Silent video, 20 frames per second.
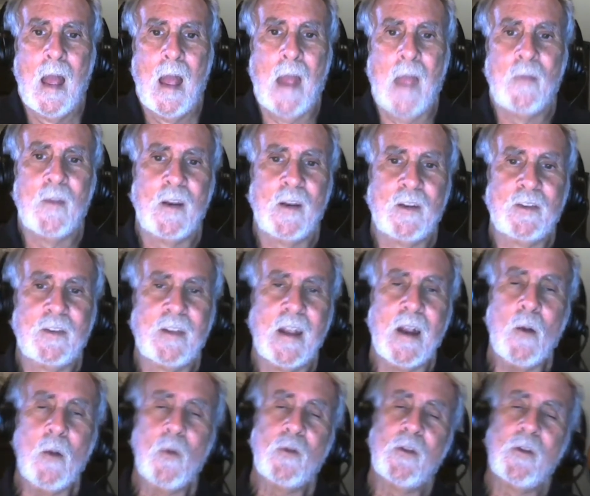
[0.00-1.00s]
And the
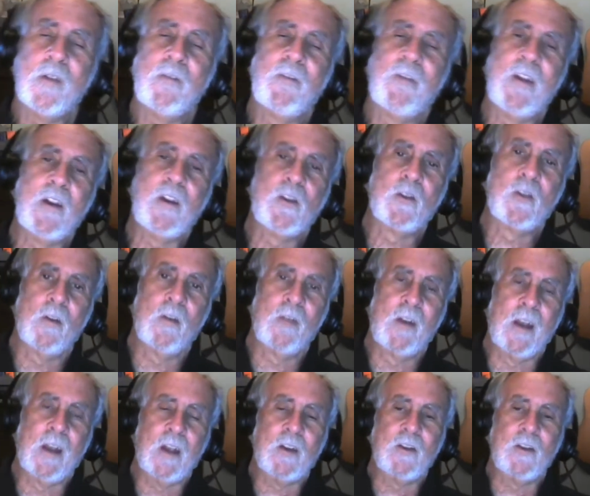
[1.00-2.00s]
distinguishing feature of
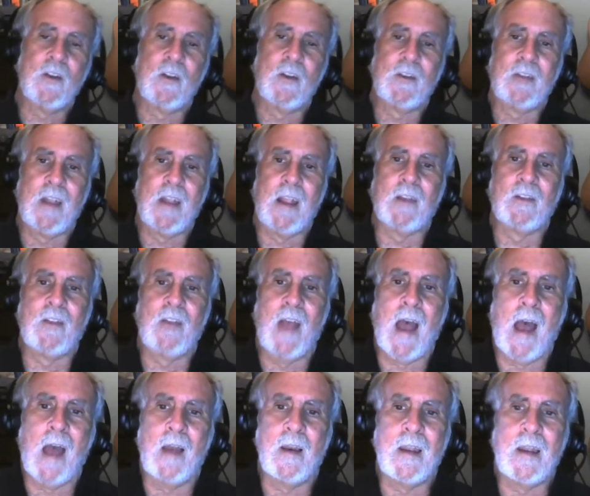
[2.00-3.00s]
addictions is
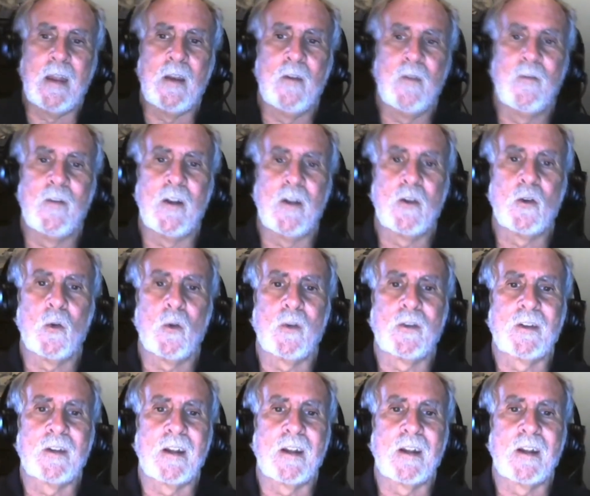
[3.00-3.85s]
that individuals